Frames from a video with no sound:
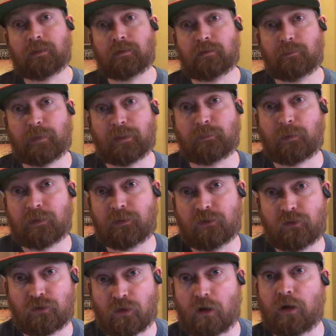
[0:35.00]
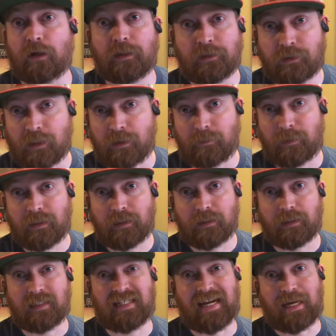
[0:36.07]
the best place to start is going to
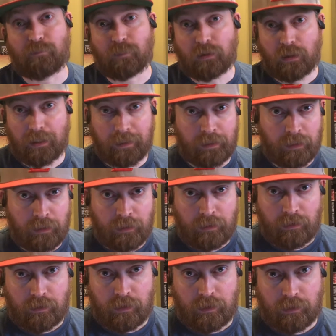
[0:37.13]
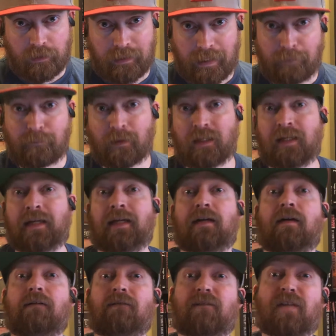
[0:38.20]
be gameplay. Gameplay
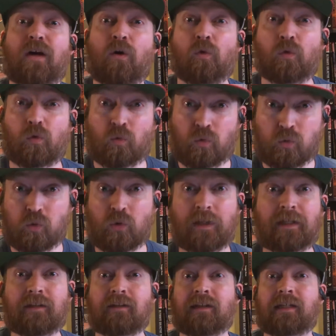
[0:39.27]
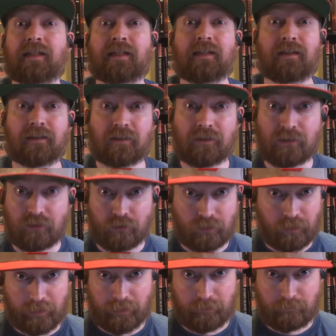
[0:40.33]
felt really
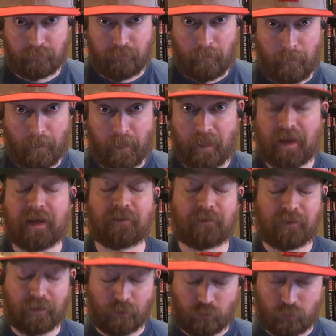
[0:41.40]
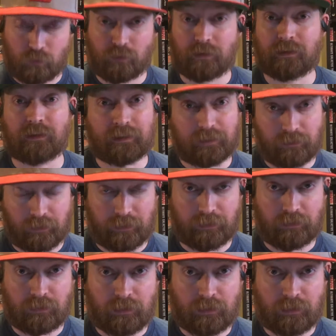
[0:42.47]
good. It felt really good.